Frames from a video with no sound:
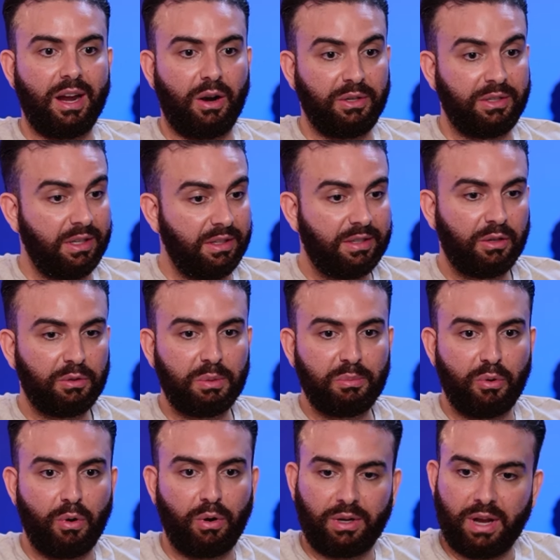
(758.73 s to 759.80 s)
a detailed
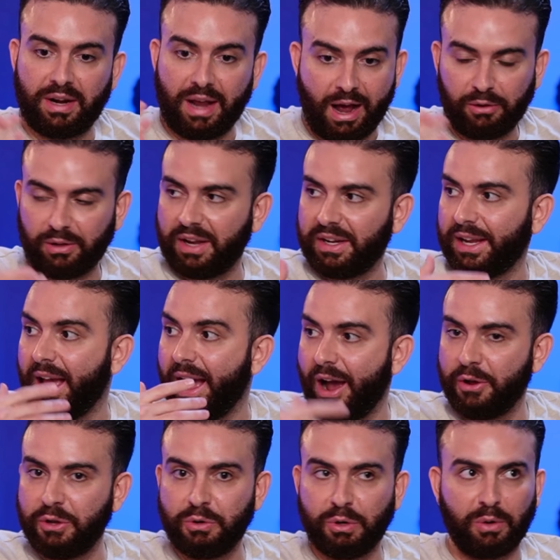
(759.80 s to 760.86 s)
report kind of outlining how
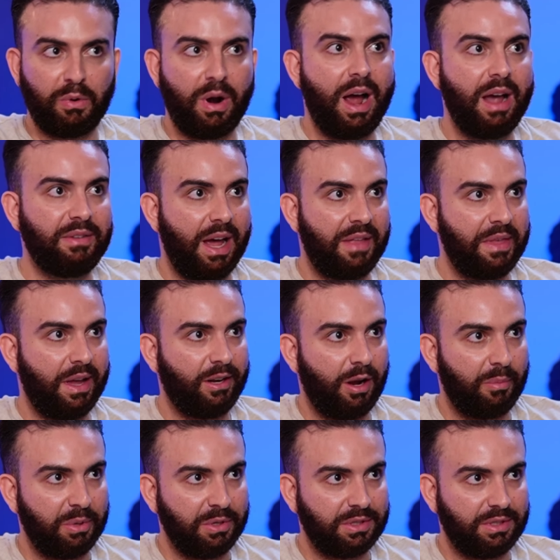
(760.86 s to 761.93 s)
you arrived at that
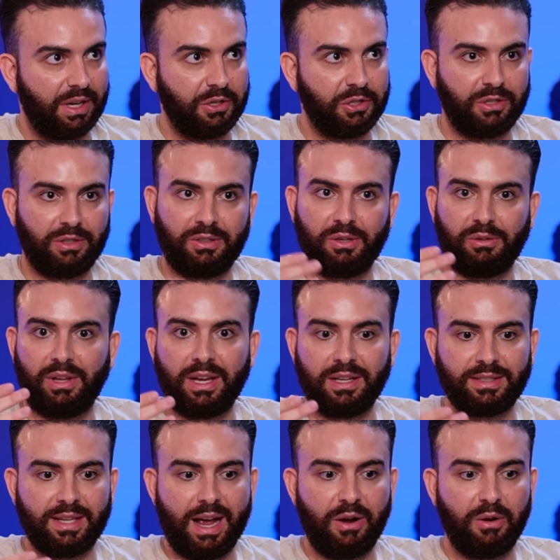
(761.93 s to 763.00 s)
compensation,
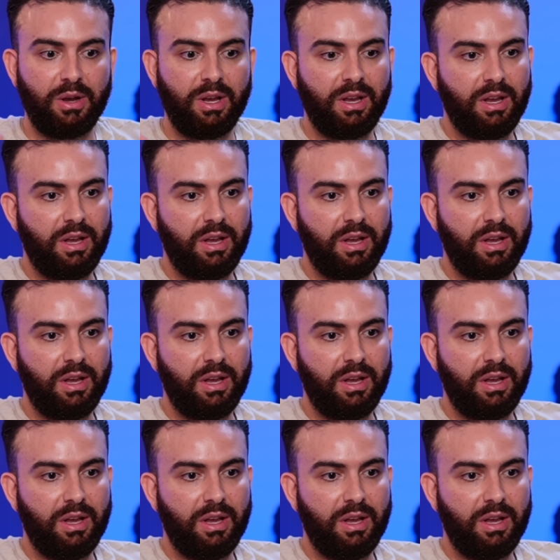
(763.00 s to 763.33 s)
lays out,